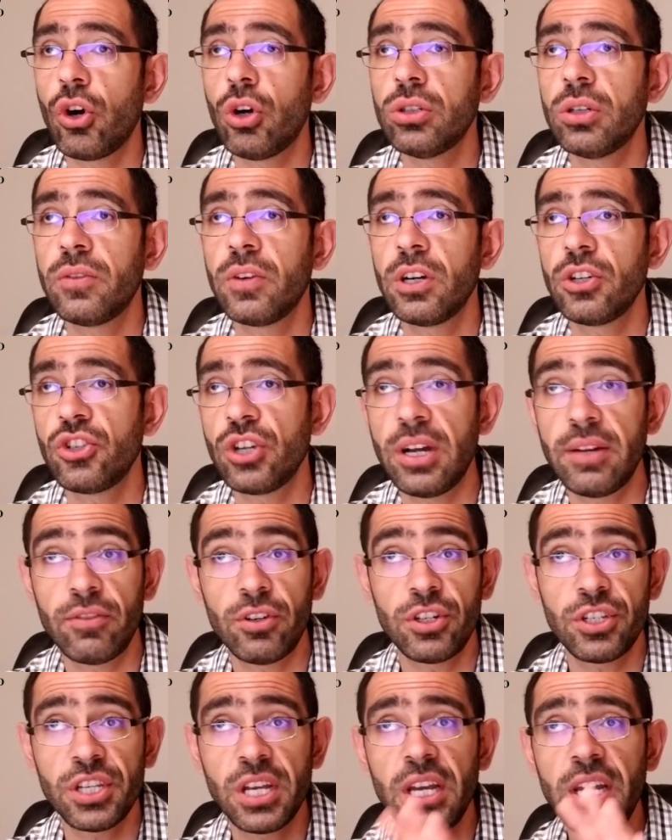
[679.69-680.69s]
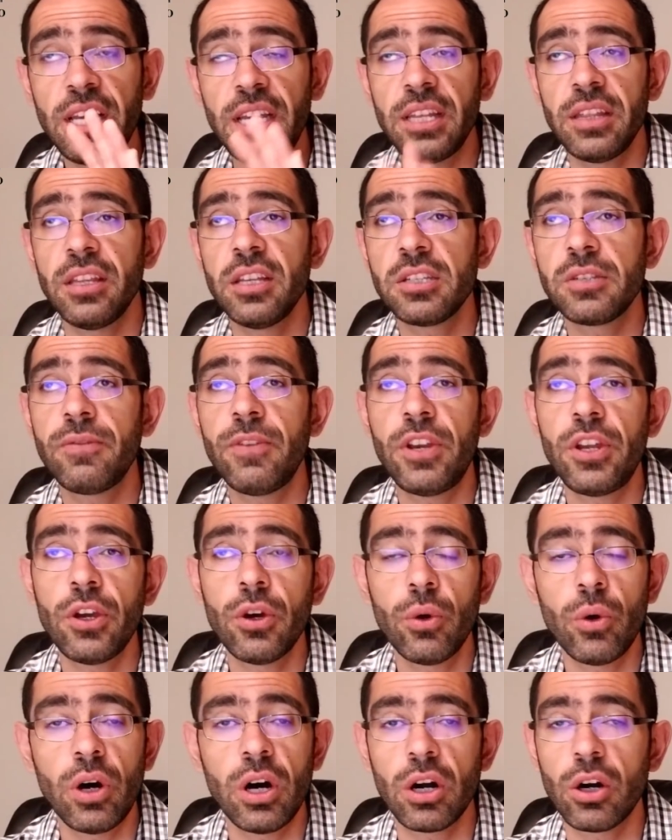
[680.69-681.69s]
All of our drivers in this
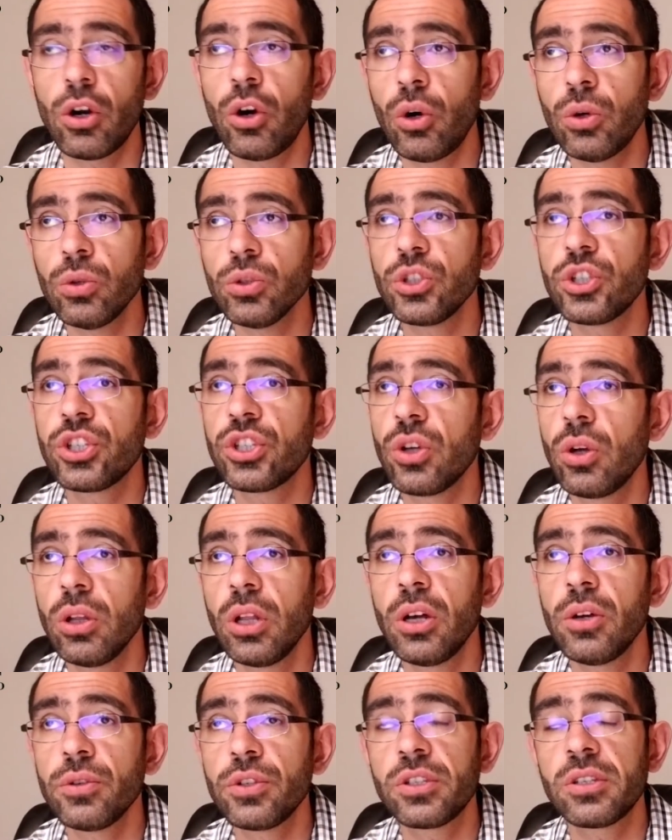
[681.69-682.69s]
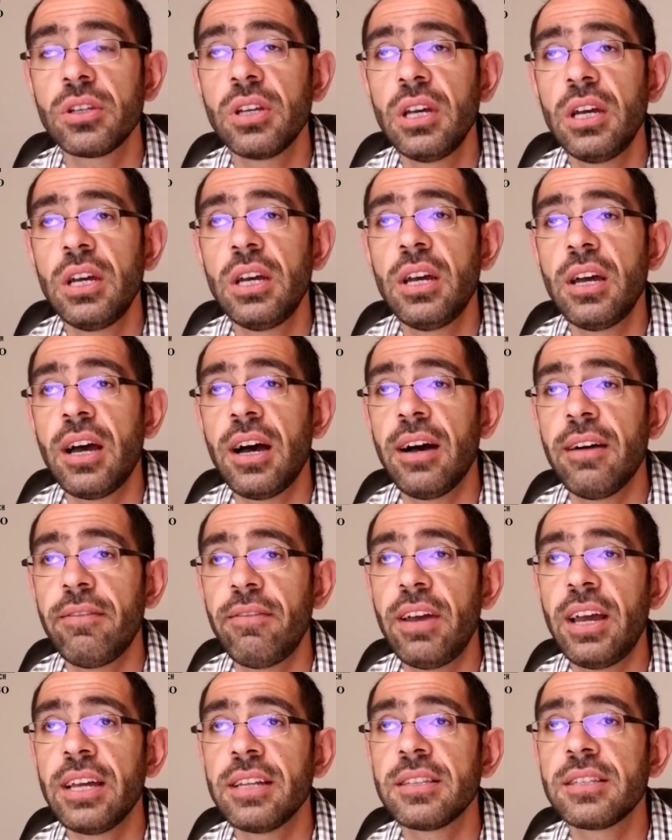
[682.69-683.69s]
video are all solos,
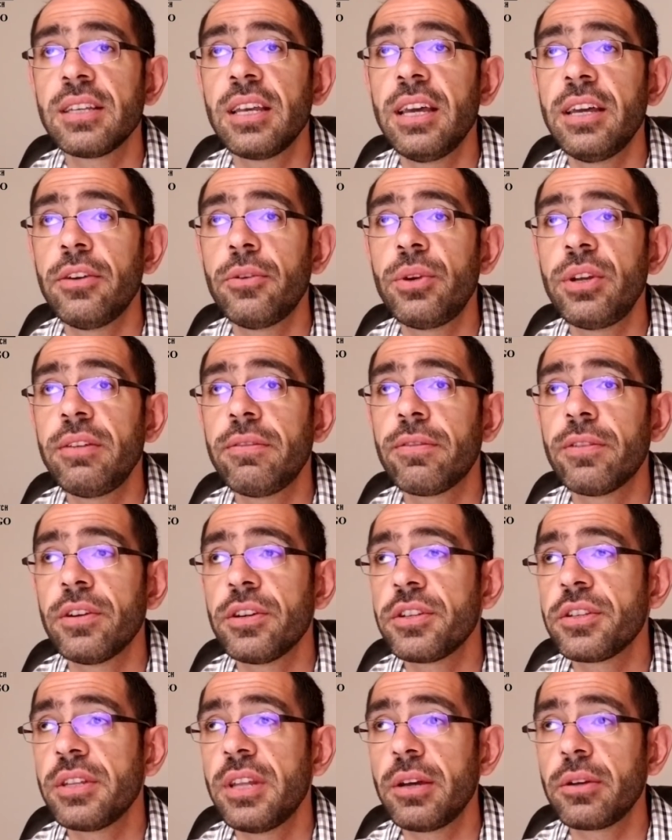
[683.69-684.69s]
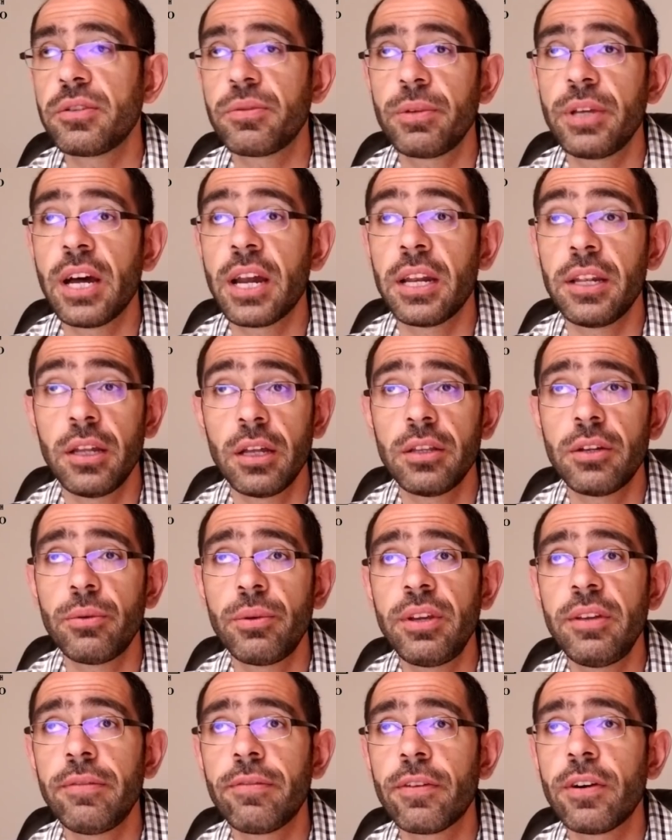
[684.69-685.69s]
vans, and reefers. Next, we got another
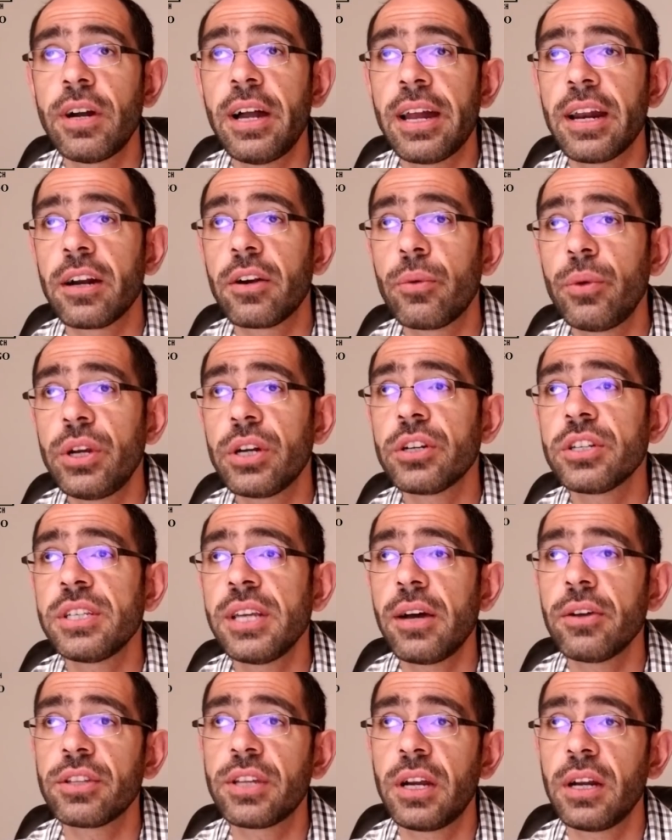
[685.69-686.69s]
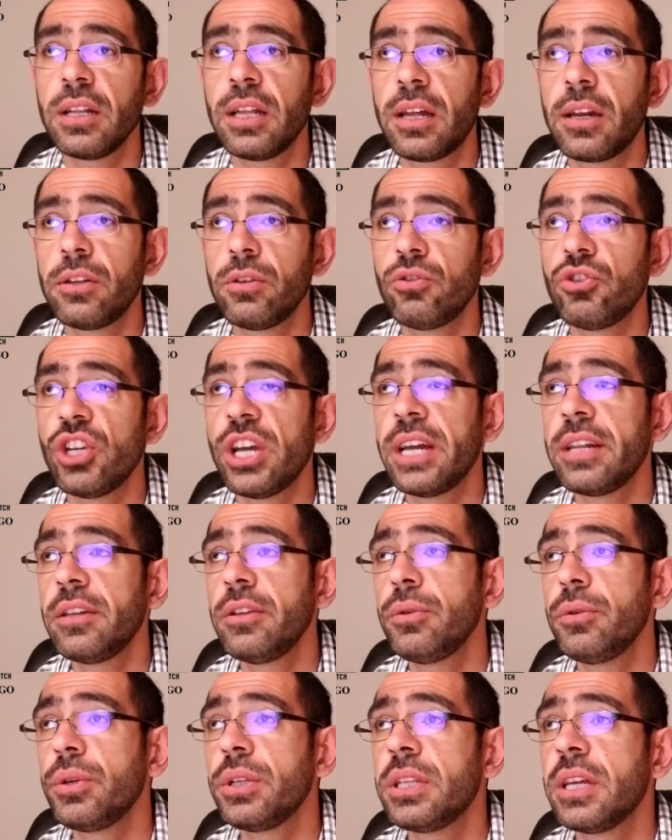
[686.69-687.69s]
reefer out of Greer, South Carolina to
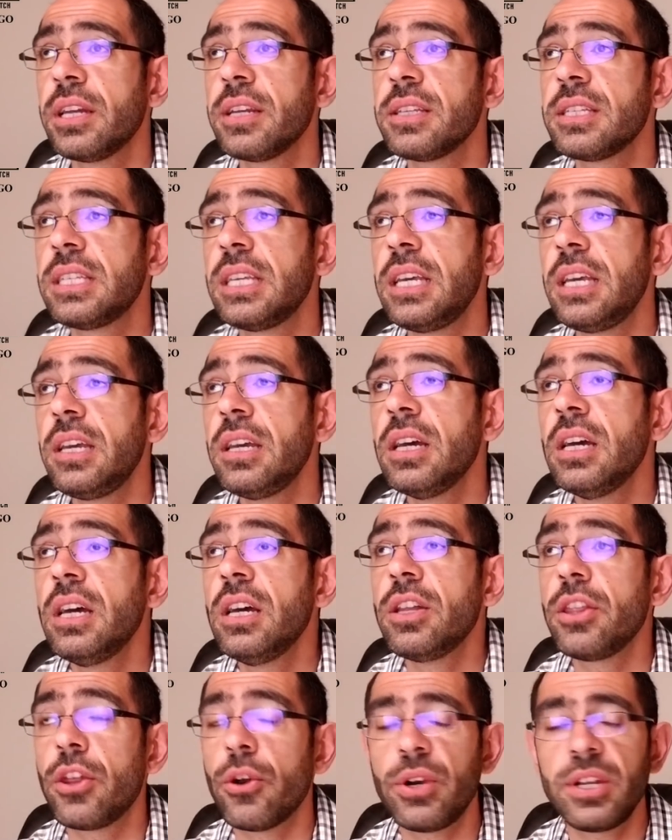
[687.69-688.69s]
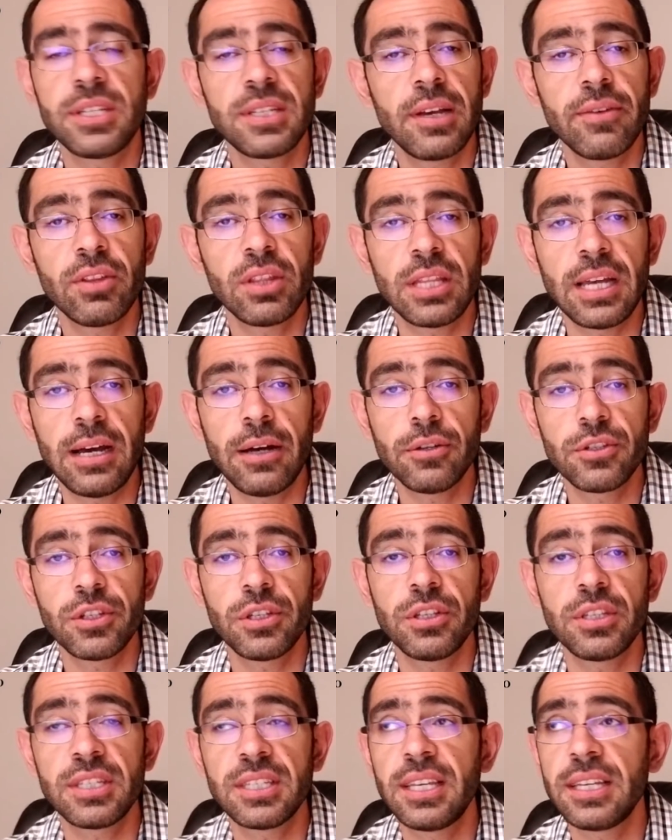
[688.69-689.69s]
Chattanooga, Tennessee,
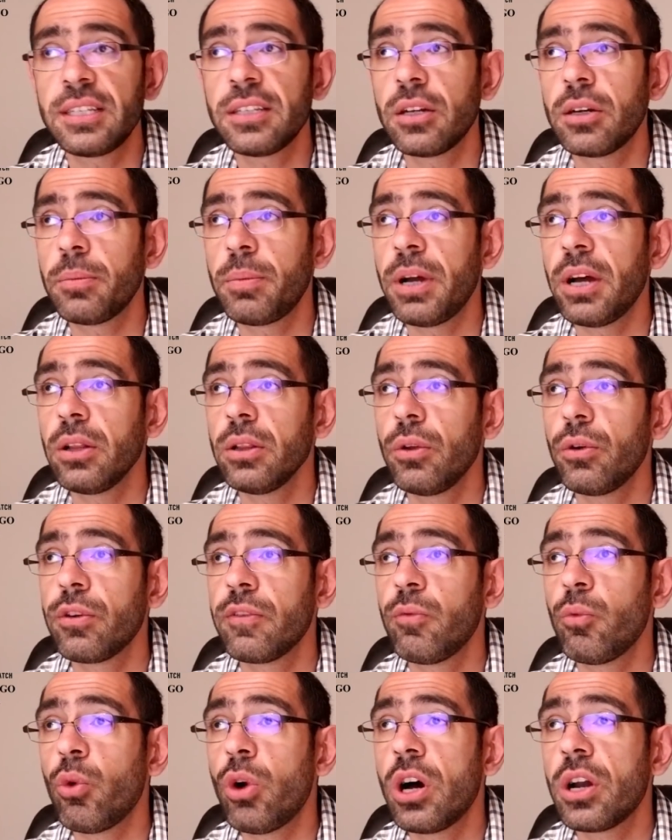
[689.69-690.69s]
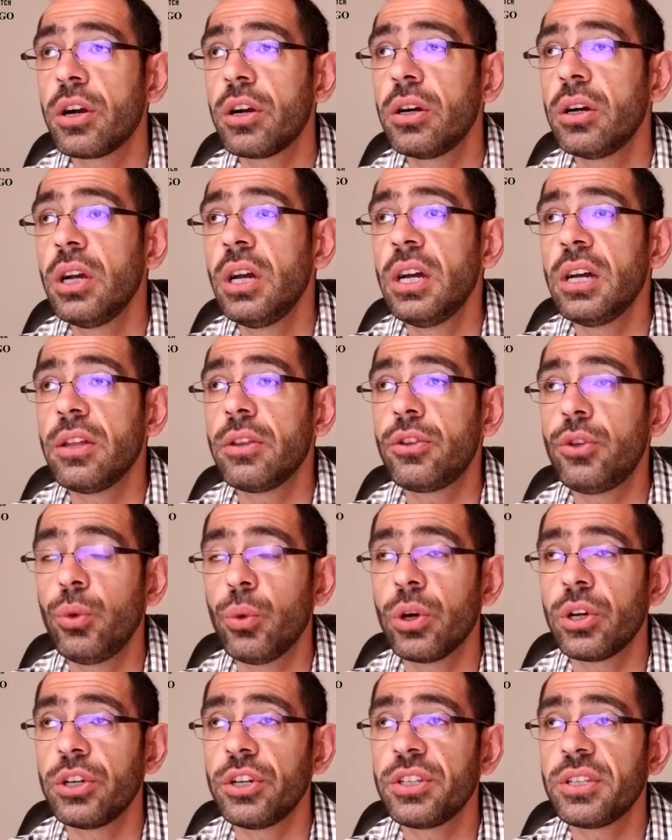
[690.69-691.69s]
37,600 pound load of water,
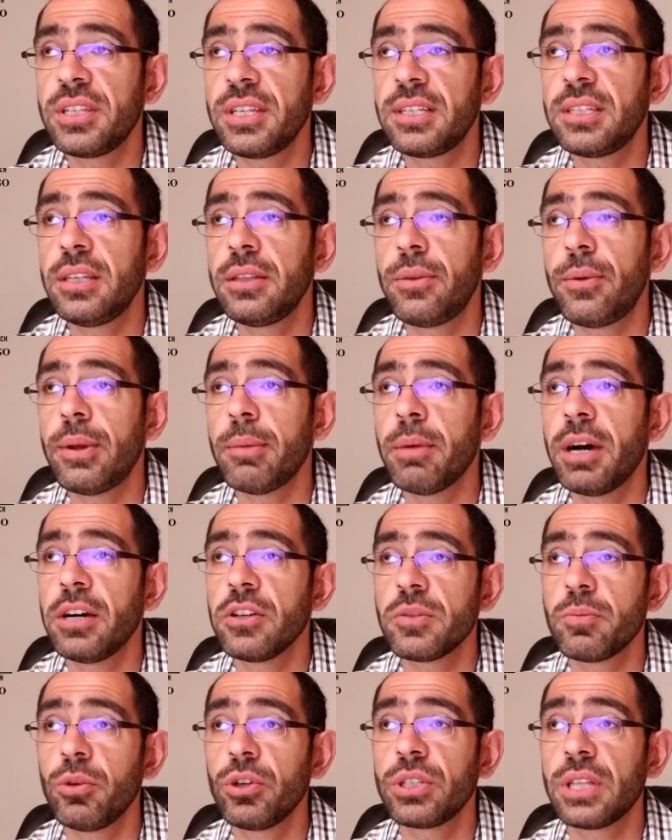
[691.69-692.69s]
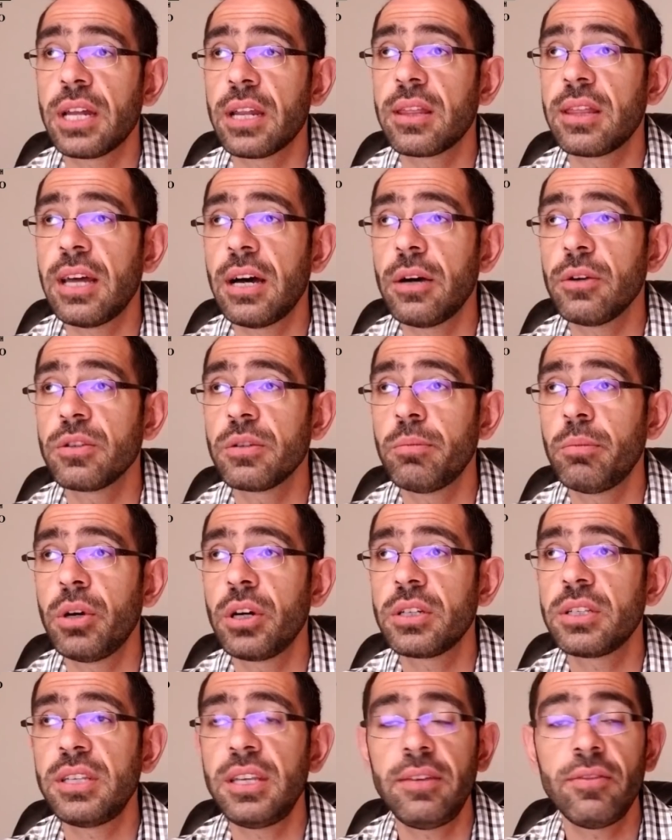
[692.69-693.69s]
263 miles booked at
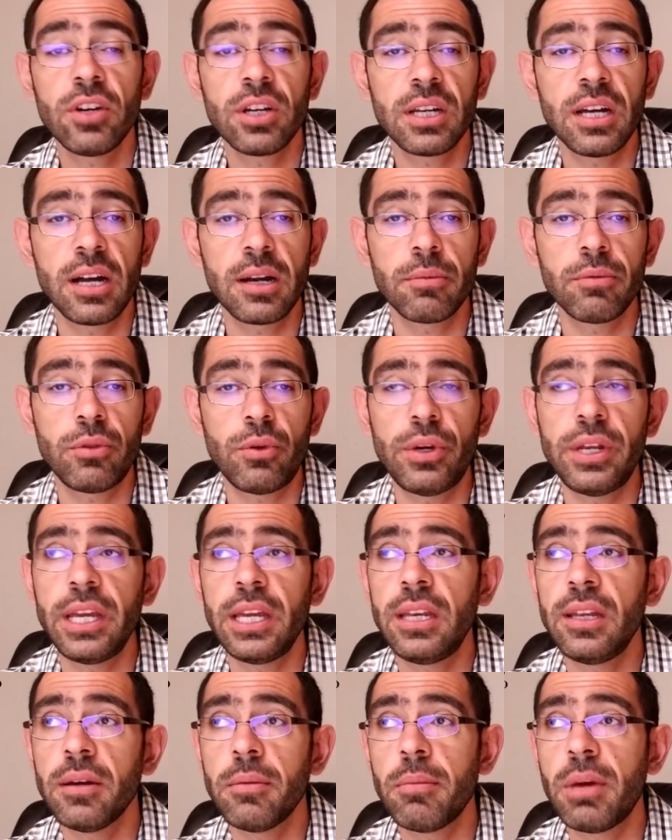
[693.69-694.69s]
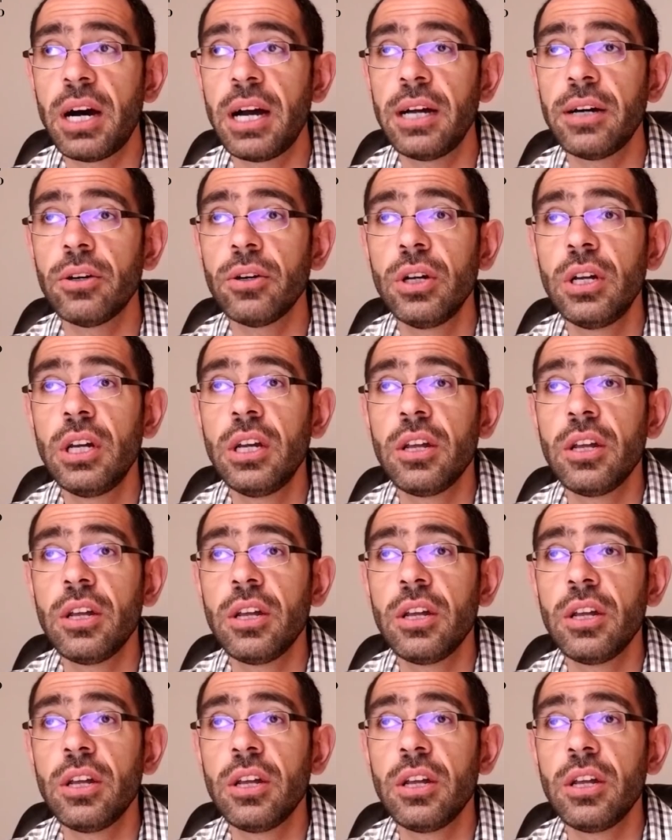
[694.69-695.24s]
$1,000 even, got him $380 a mile.